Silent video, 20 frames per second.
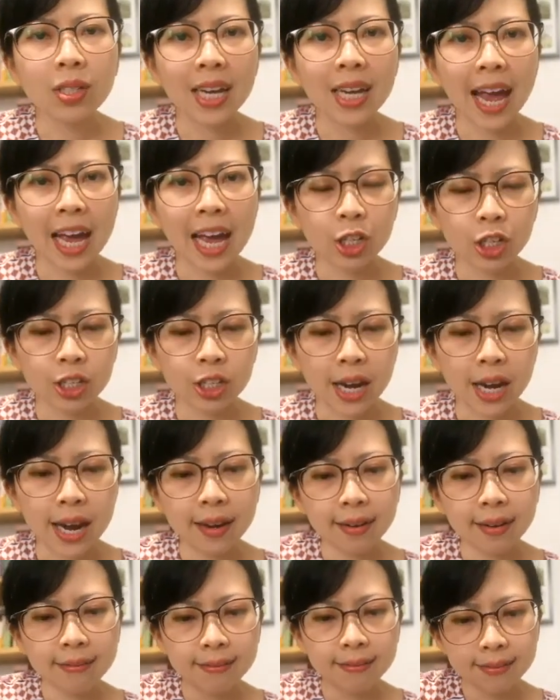handshake,
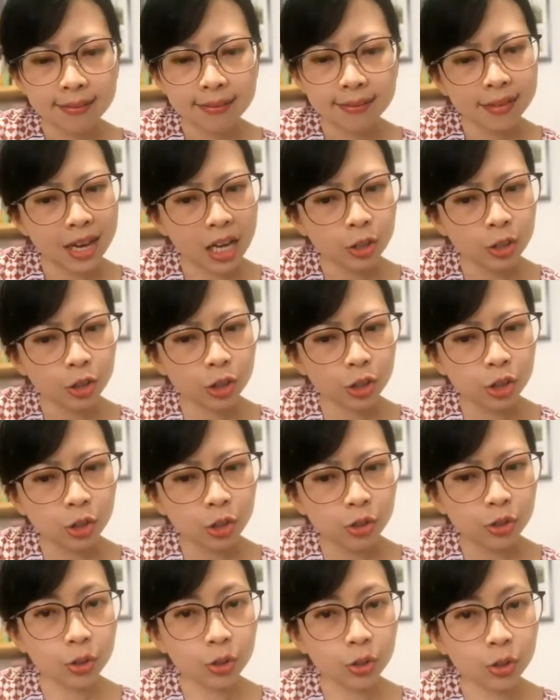
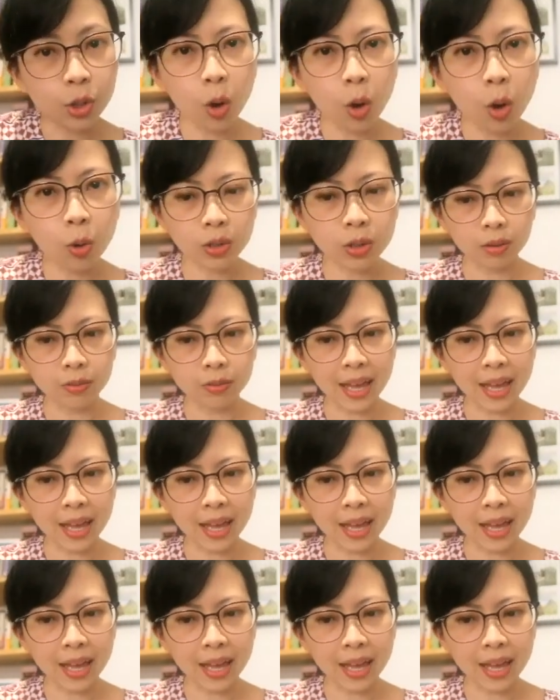understood to total at